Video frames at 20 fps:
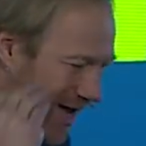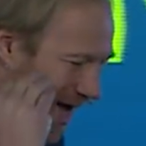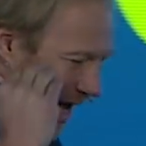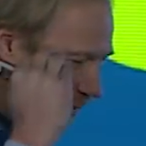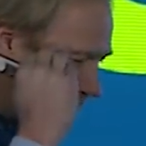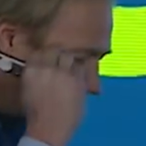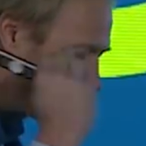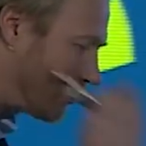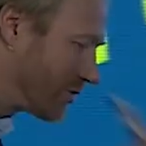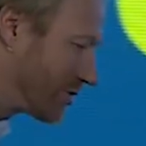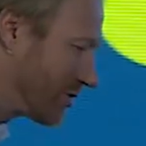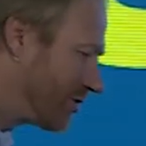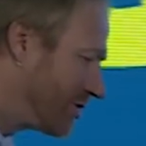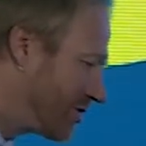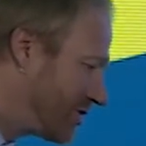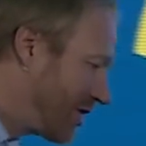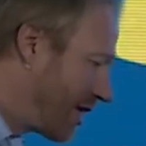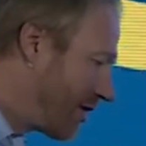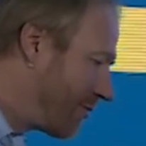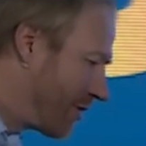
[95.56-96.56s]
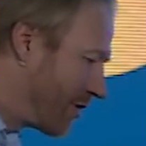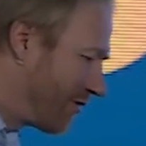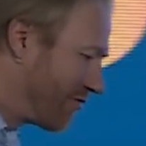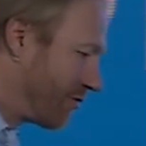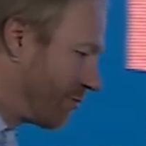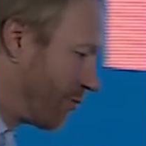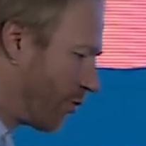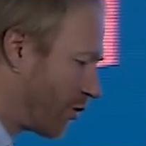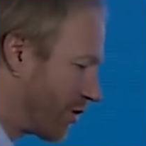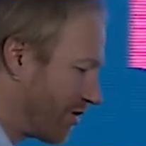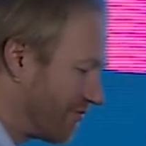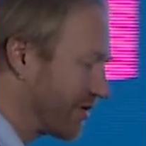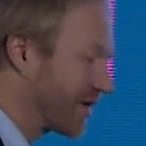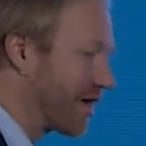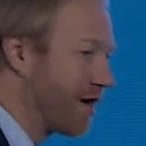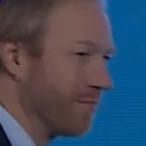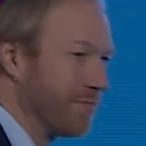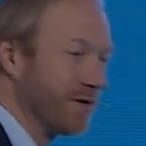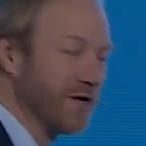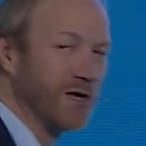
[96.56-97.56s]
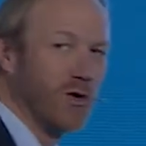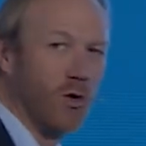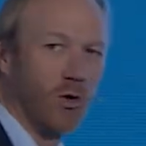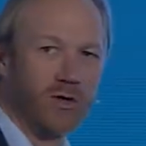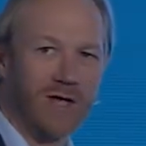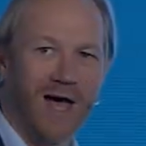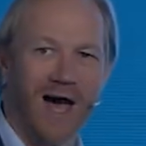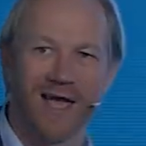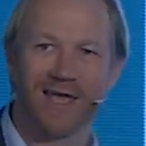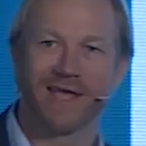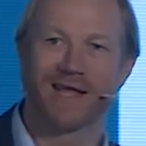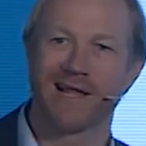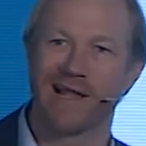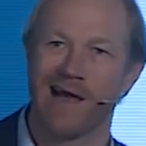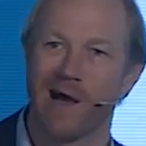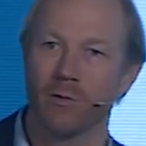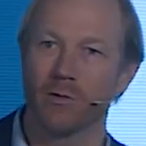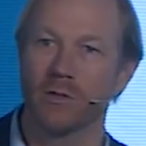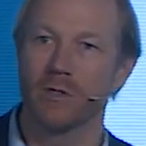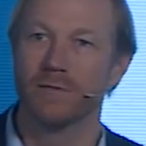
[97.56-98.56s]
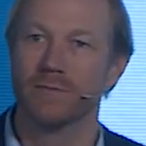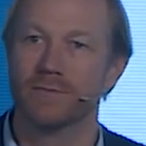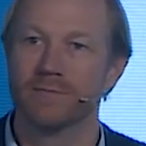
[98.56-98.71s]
I was also the chairman of the board of a company called iCloud,